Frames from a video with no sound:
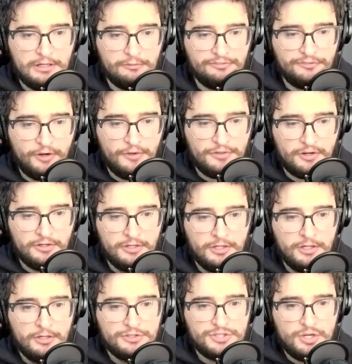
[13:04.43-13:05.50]
further
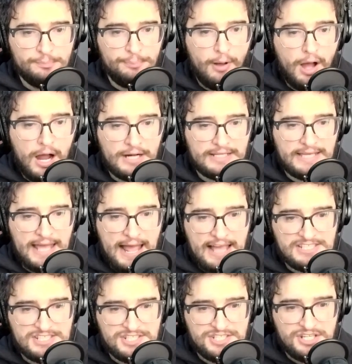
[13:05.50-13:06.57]
to
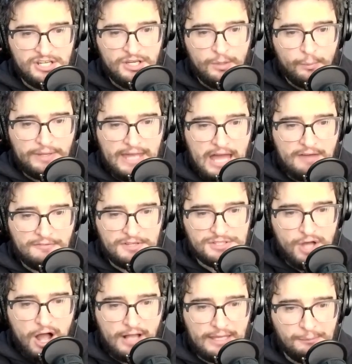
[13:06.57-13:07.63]
podcasts, we have
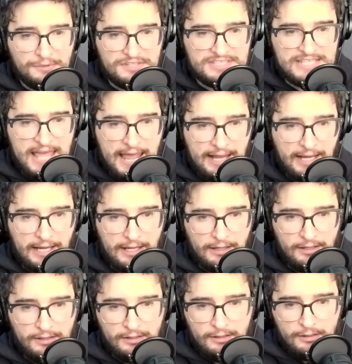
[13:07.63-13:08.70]
Talking with Tech,
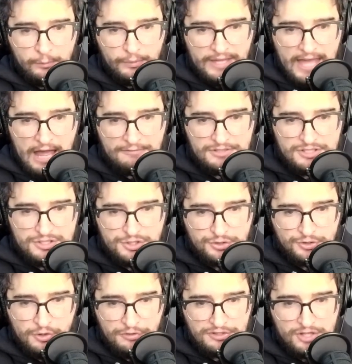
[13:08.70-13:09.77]
we have
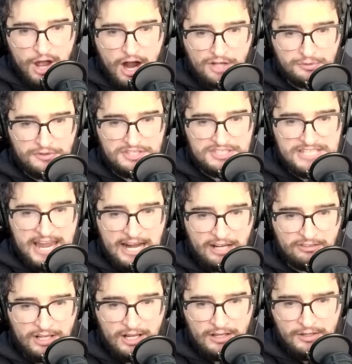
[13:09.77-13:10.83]
Truth Talks with
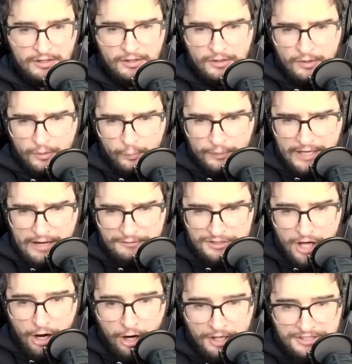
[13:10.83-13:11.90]
Tara, we have
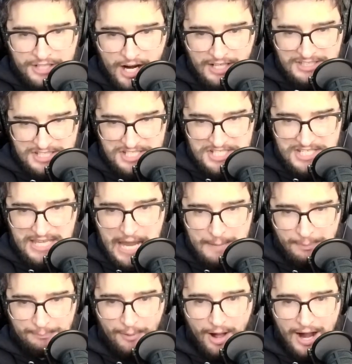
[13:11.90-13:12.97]
Tarduck's Escape
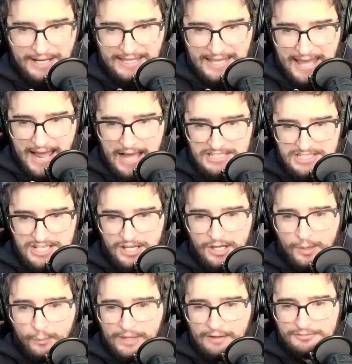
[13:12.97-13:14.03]
podcast,
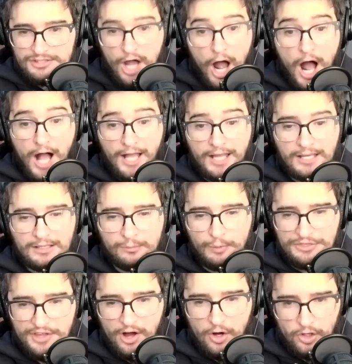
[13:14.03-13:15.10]
we have Talk with
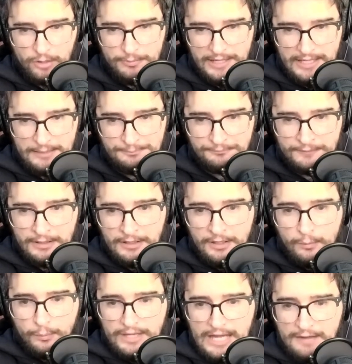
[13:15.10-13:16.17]
Army,
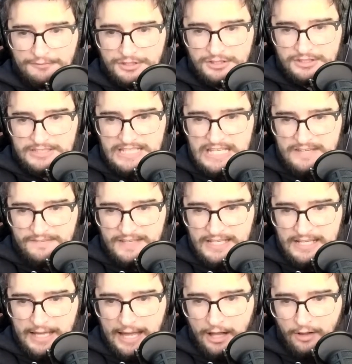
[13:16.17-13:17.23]
we have TV
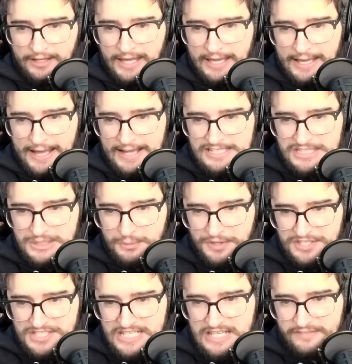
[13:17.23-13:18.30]
LKS with
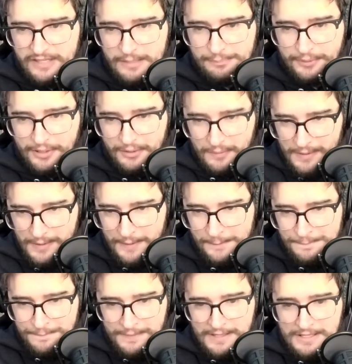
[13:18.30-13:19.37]
TV Boo.
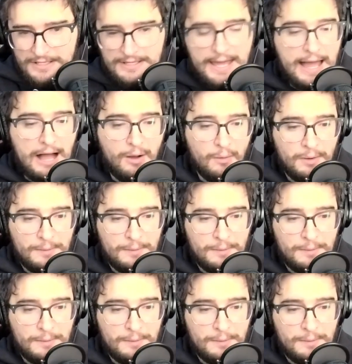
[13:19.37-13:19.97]
Now,